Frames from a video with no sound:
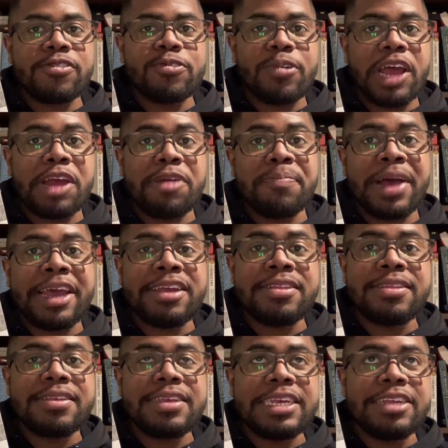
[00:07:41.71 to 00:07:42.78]
So I
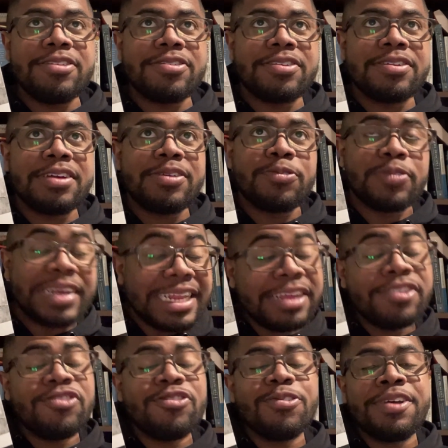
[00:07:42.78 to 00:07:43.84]
might either really
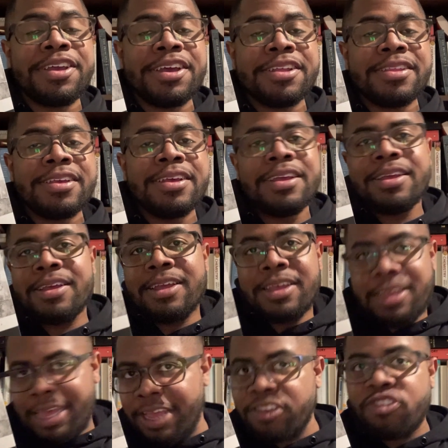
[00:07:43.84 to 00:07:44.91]
enjoy
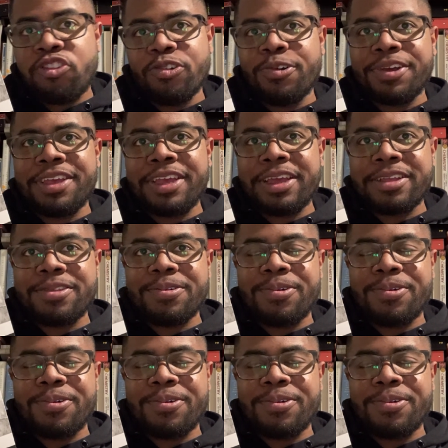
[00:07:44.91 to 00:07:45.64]
it,